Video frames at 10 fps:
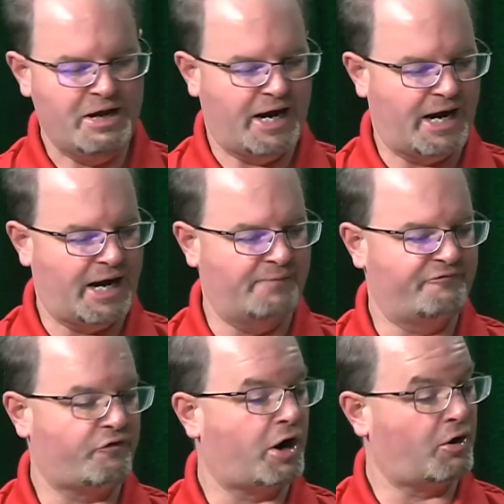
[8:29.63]

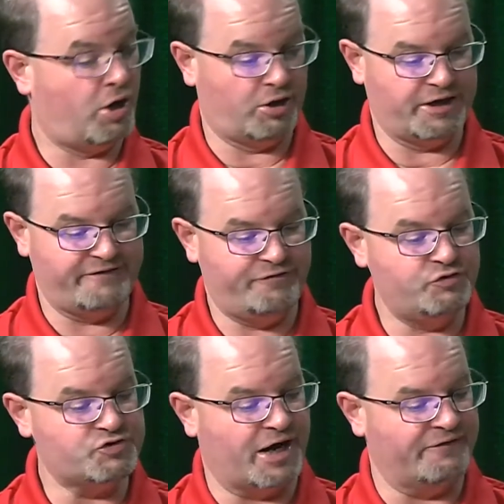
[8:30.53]
for our holiday food
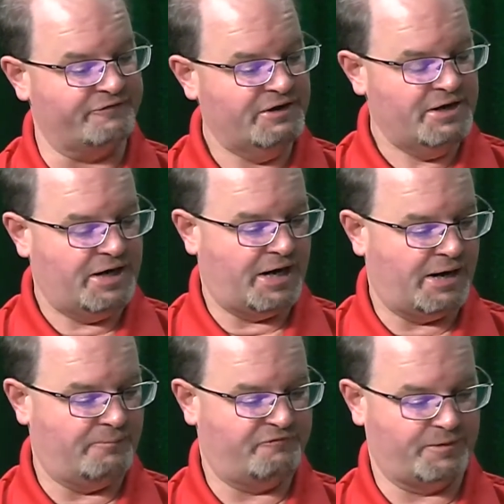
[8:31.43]
drive
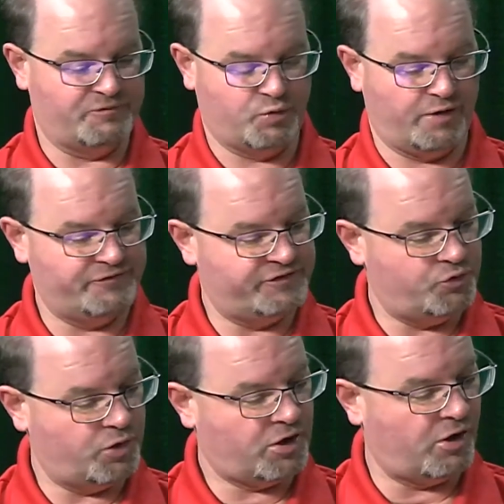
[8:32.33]
from 12 to
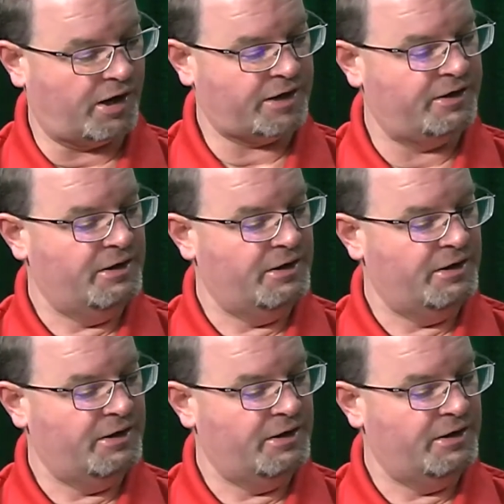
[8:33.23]
2 o'clock.